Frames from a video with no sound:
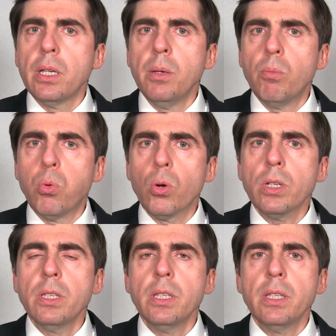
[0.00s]

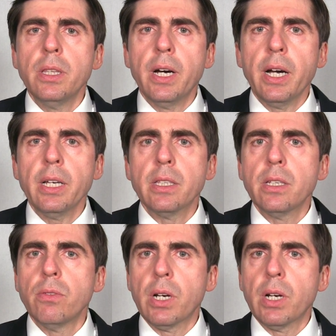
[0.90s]
important diet